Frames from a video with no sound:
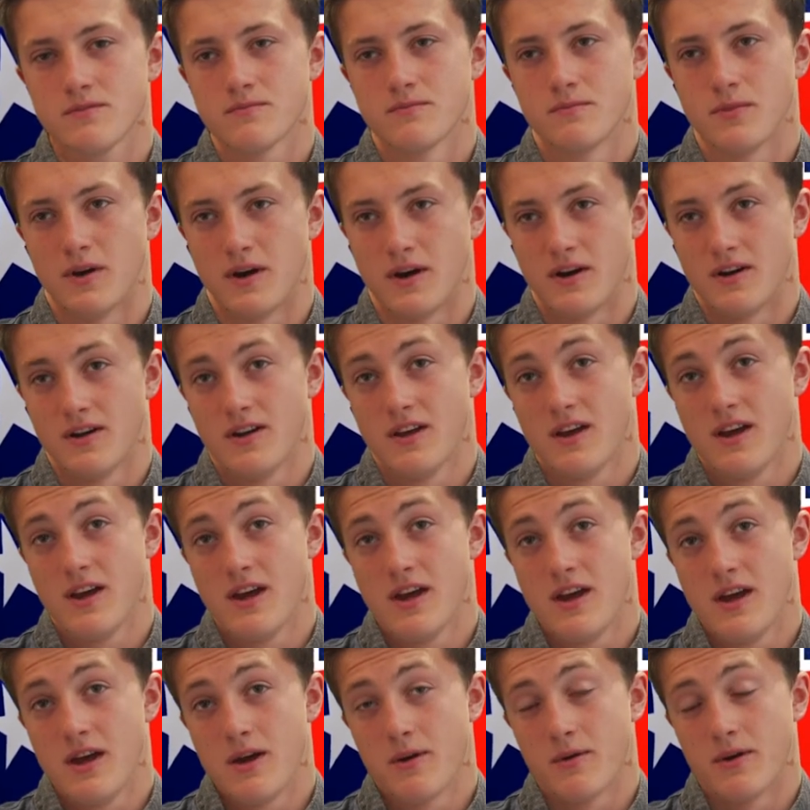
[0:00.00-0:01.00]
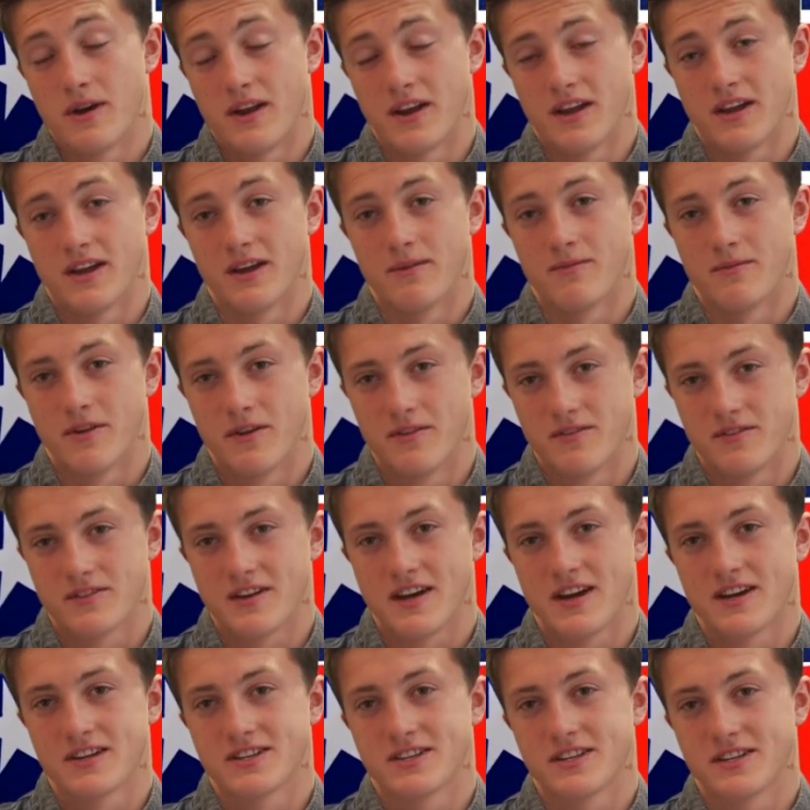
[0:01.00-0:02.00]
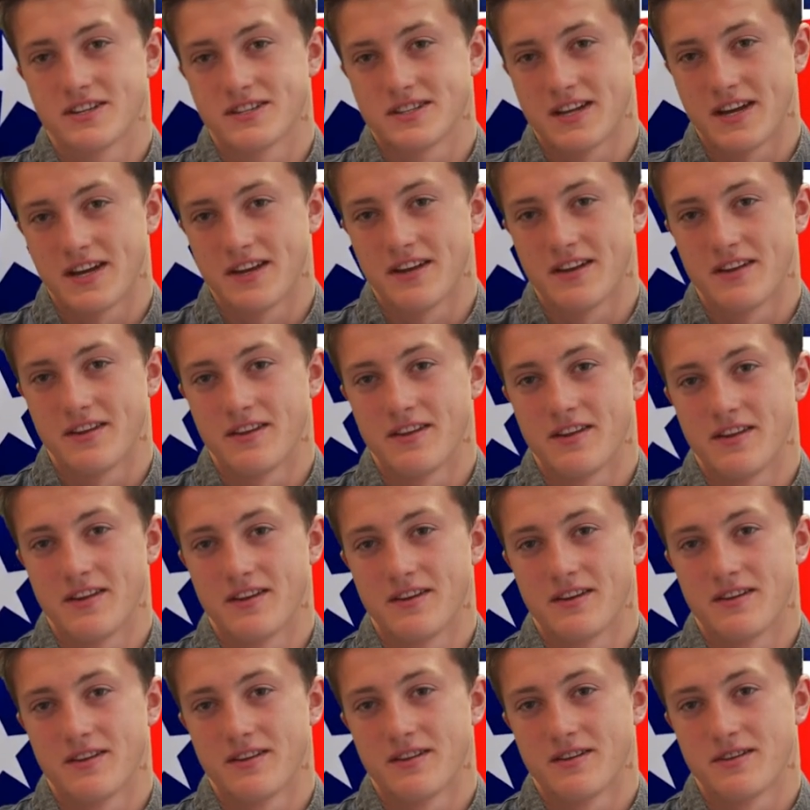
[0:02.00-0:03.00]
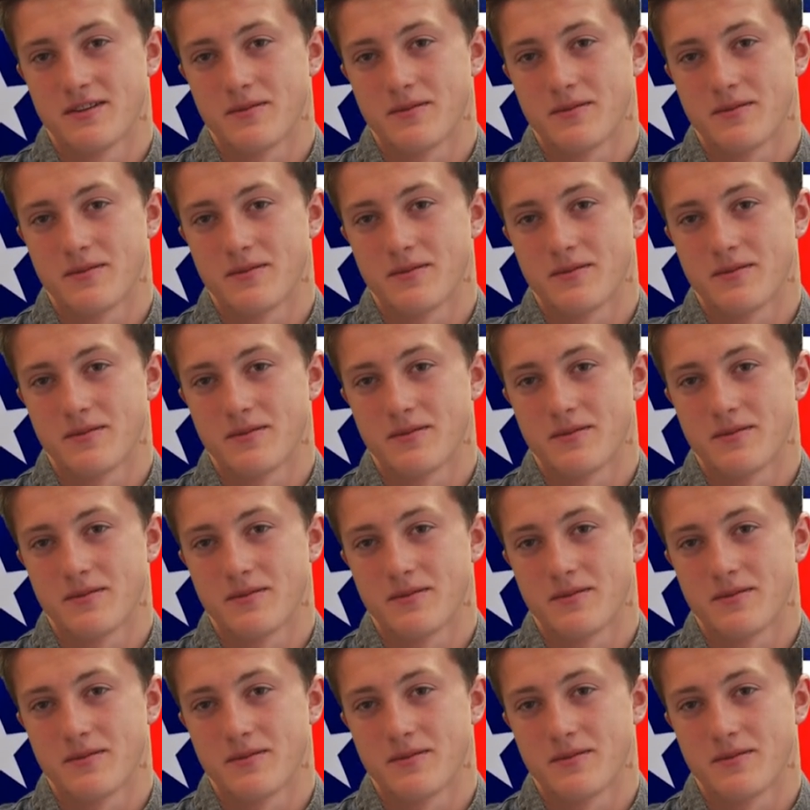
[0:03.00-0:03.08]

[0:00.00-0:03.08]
but when it came round to actually signing the